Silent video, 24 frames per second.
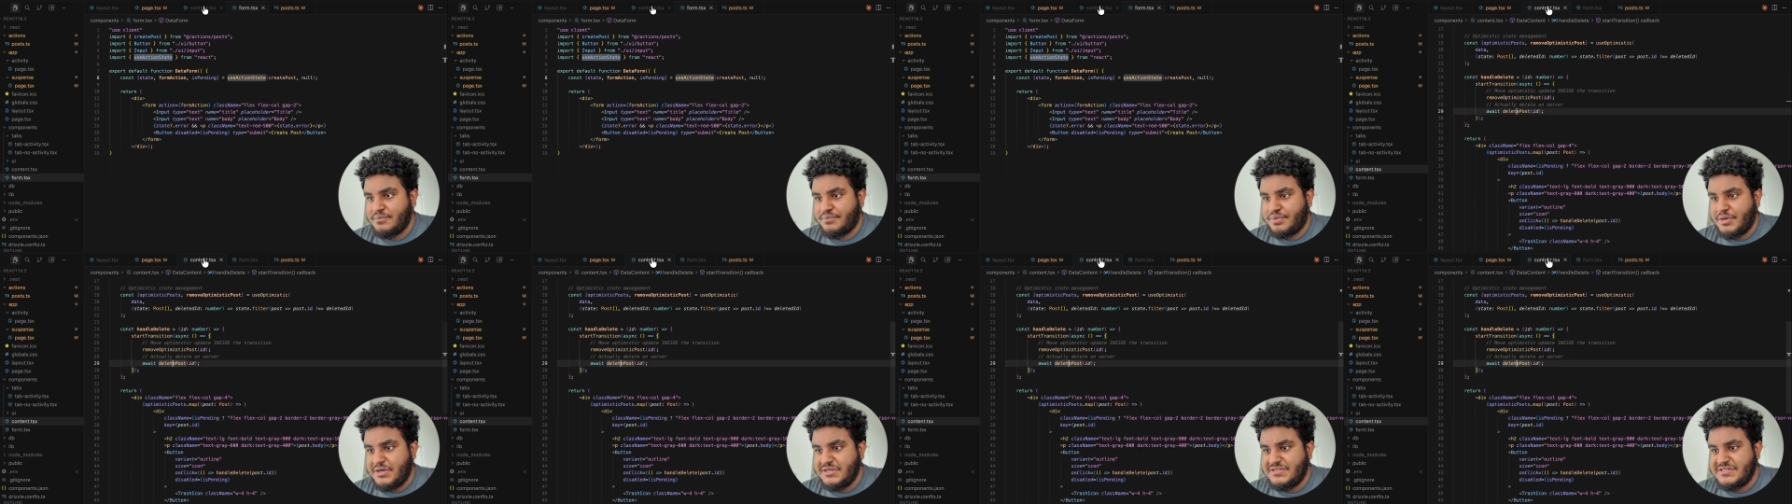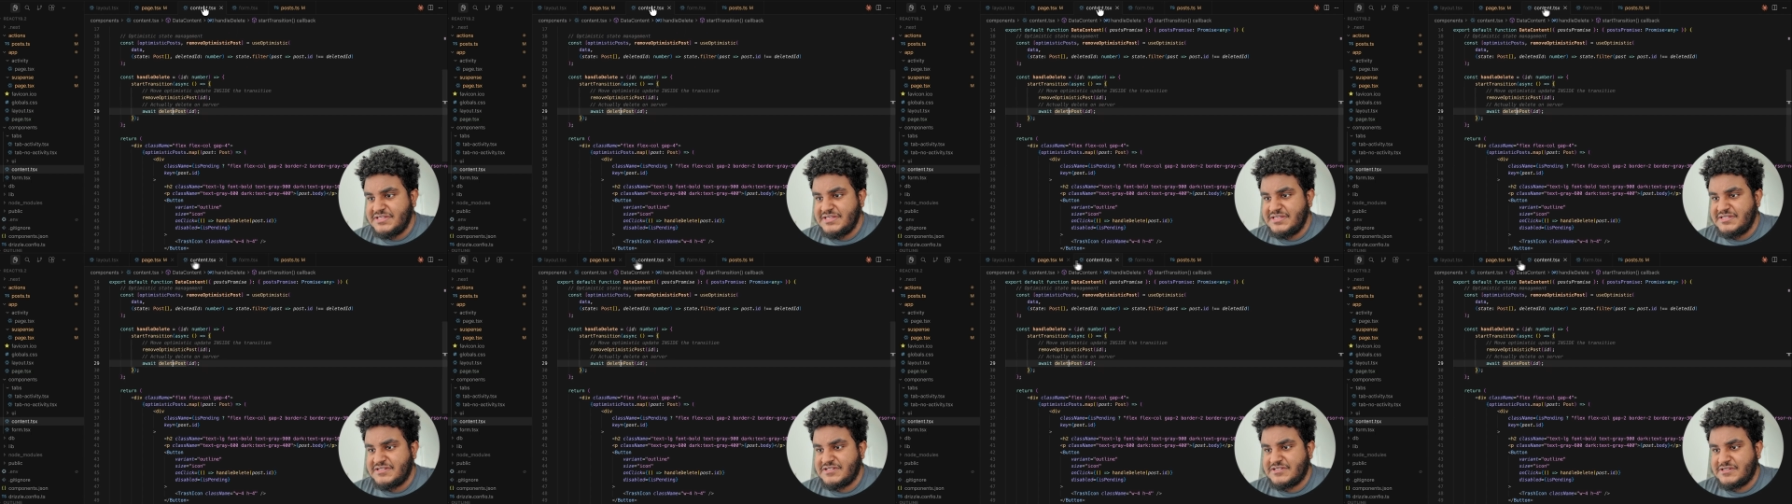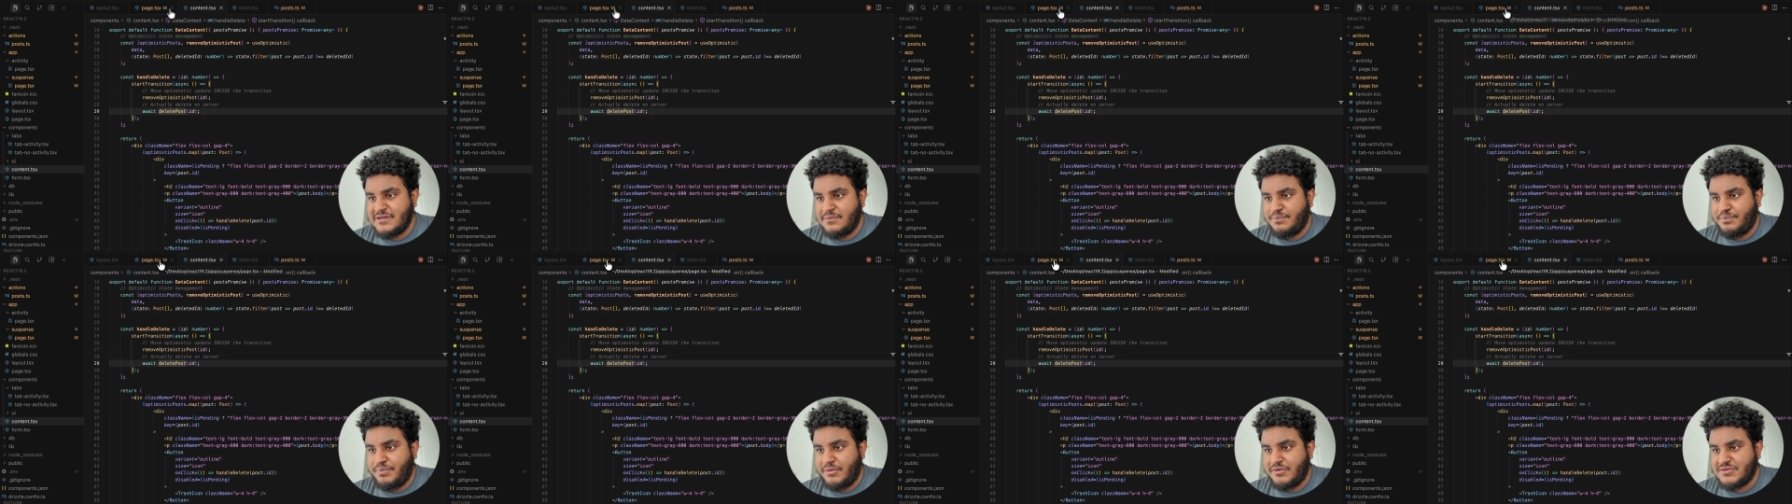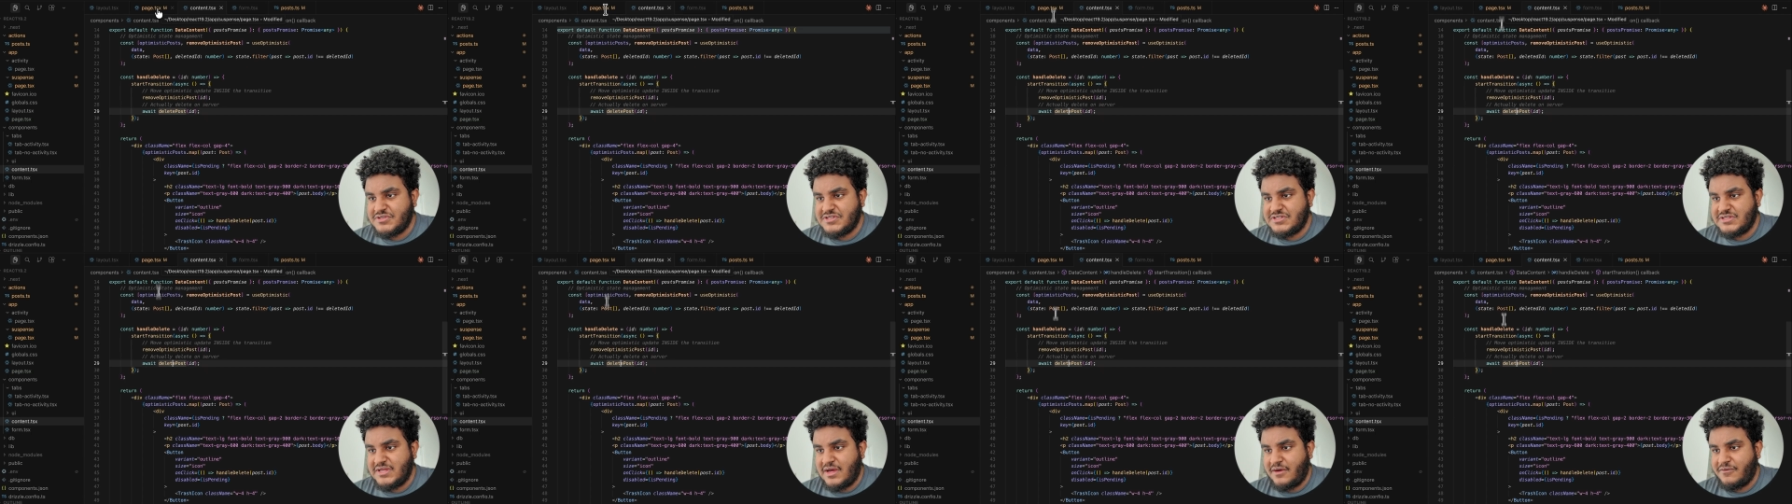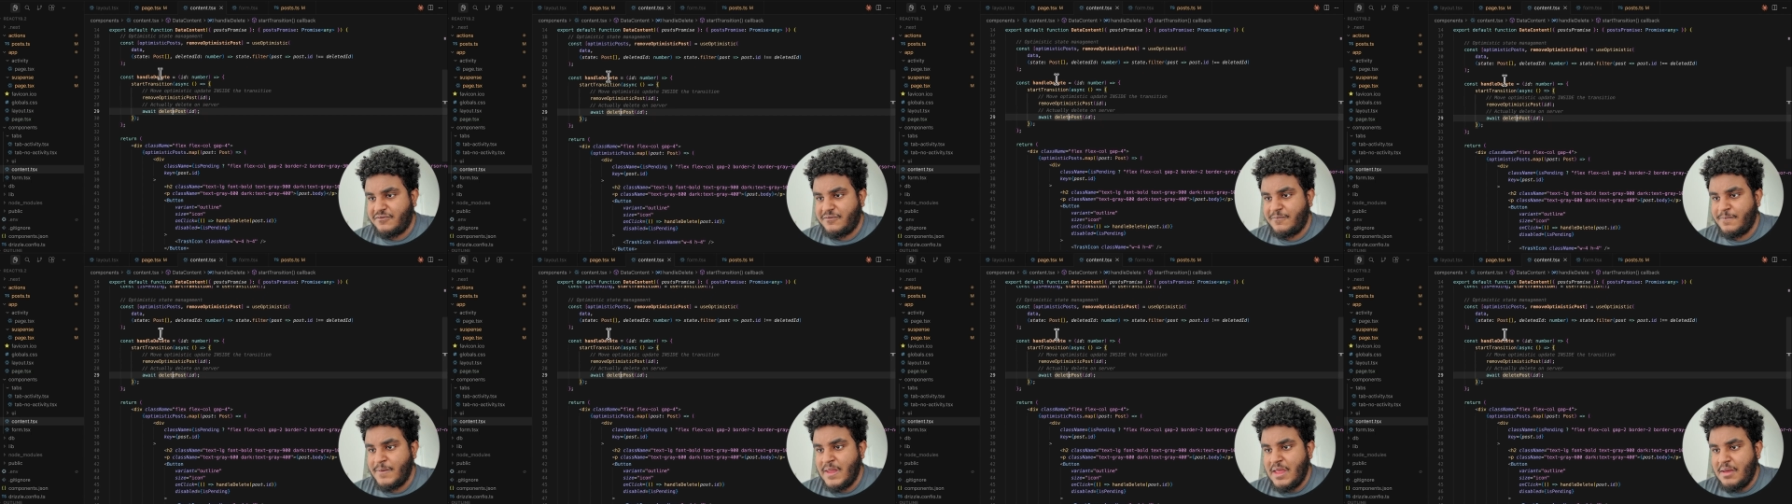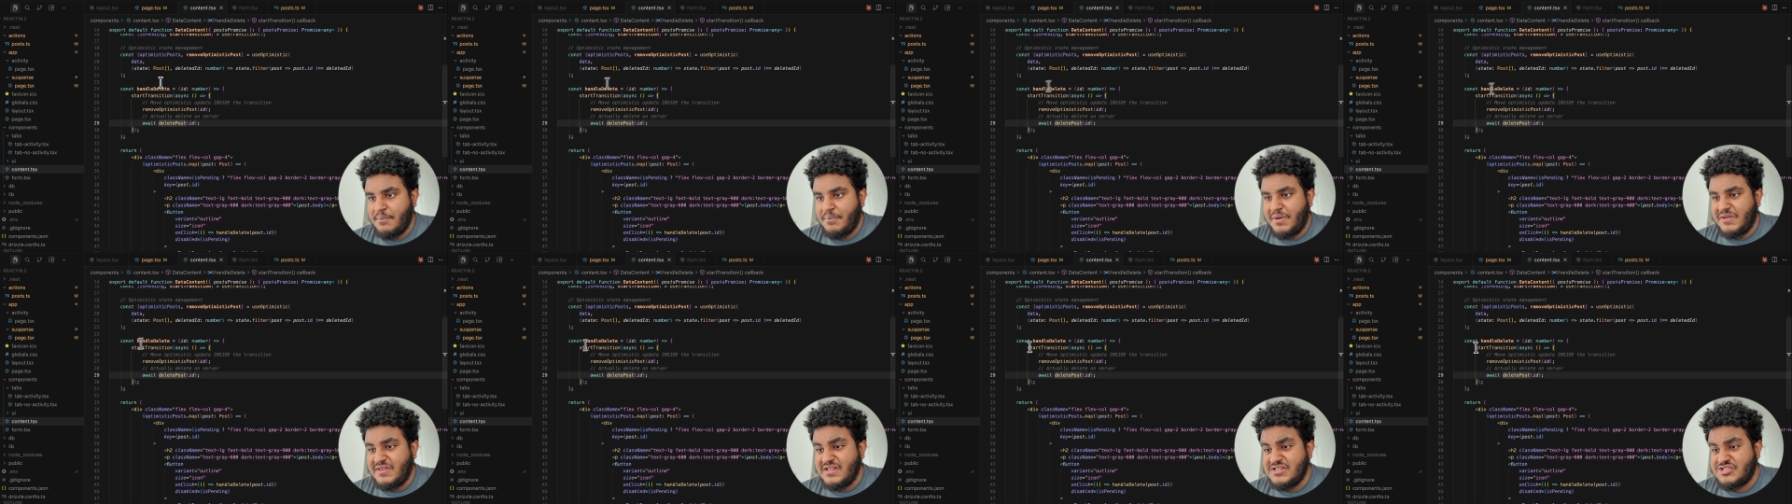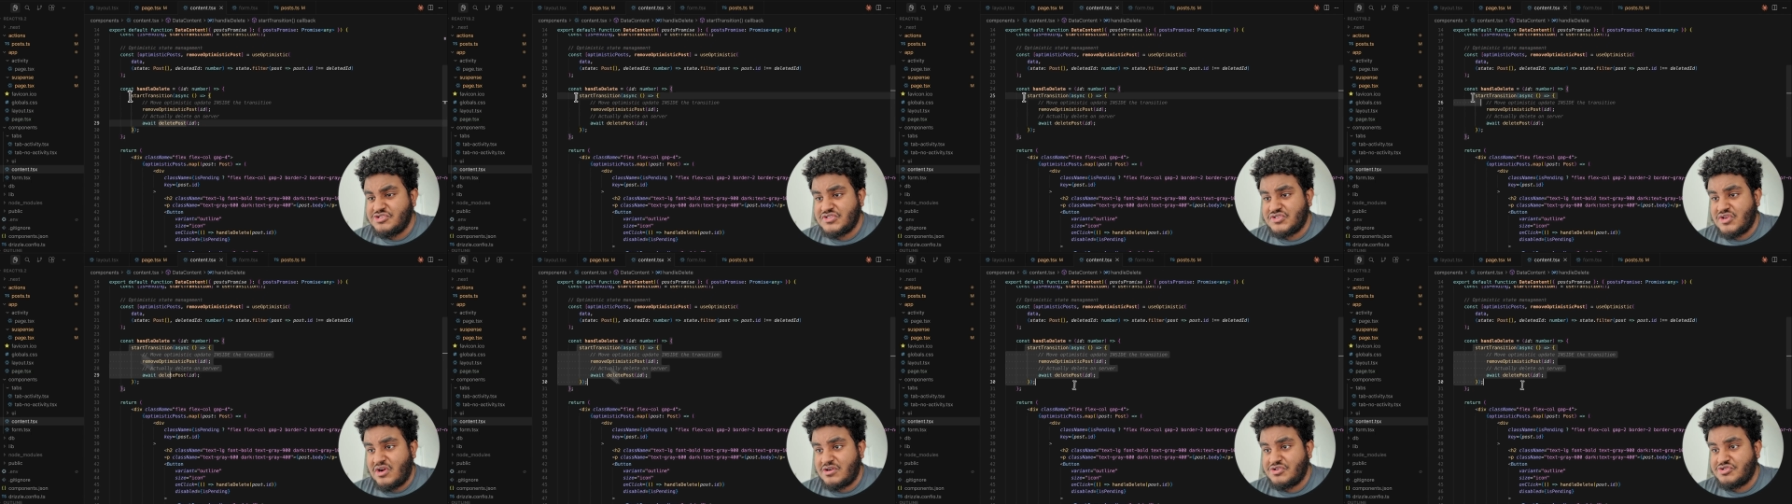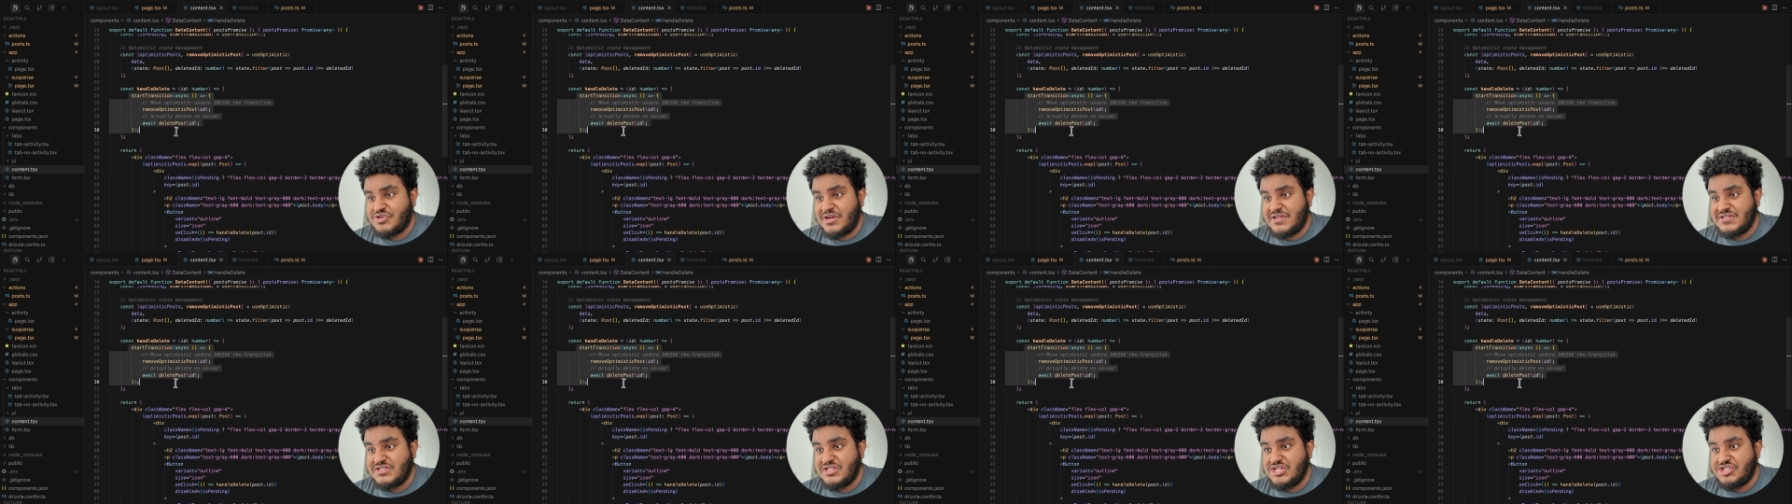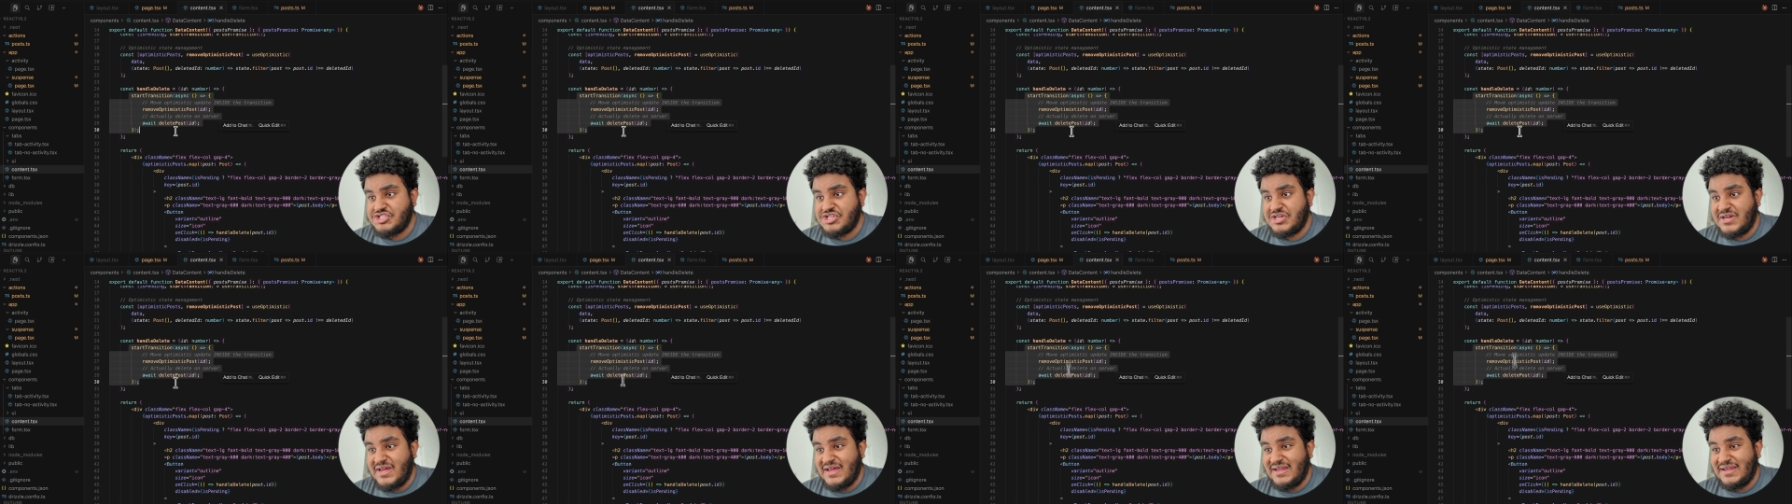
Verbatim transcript: Pretty simple stuff. But this start transition